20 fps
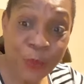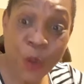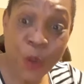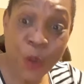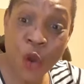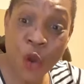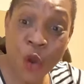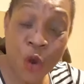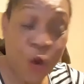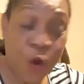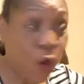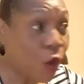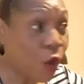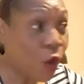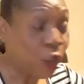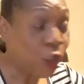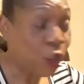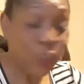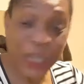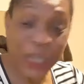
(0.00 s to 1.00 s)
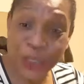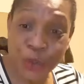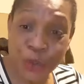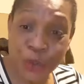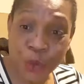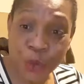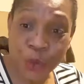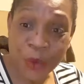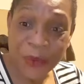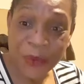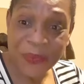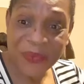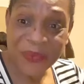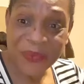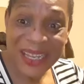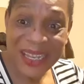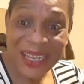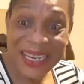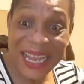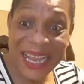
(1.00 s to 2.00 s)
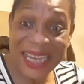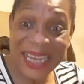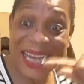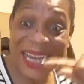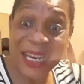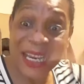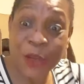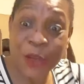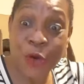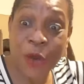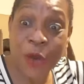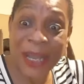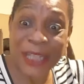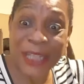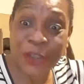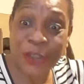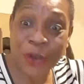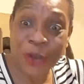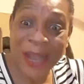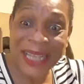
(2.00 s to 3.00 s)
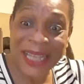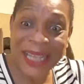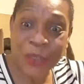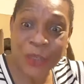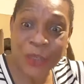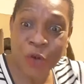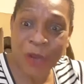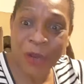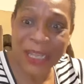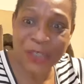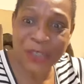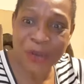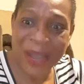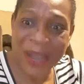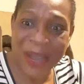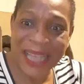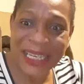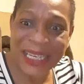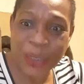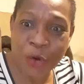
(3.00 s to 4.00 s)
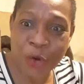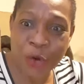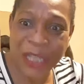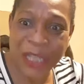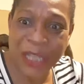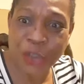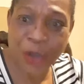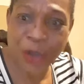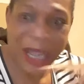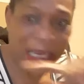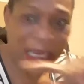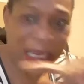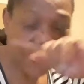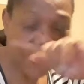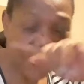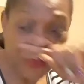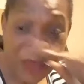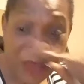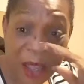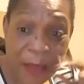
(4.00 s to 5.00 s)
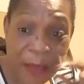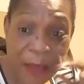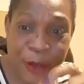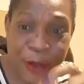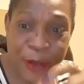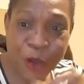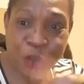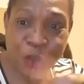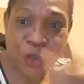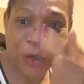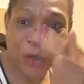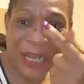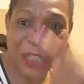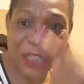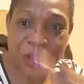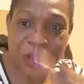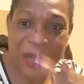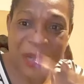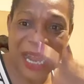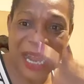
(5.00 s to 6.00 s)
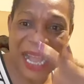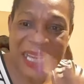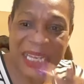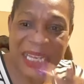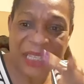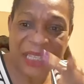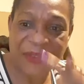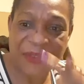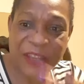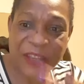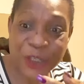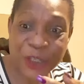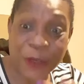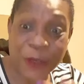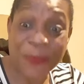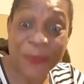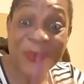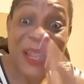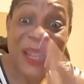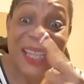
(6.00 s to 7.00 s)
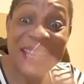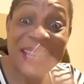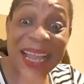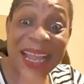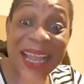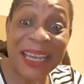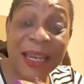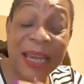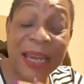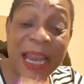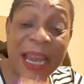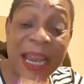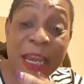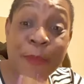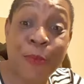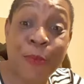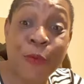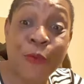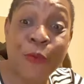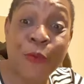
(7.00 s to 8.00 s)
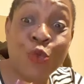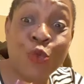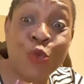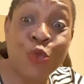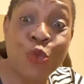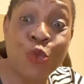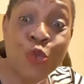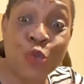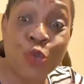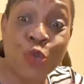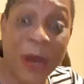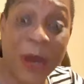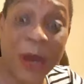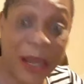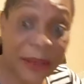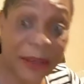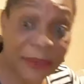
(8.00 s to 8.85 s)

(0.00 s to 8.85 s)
Or gentle. Now that they go get your ID, go get your ID, go get your ID. Because your national identification, then they prove who you are.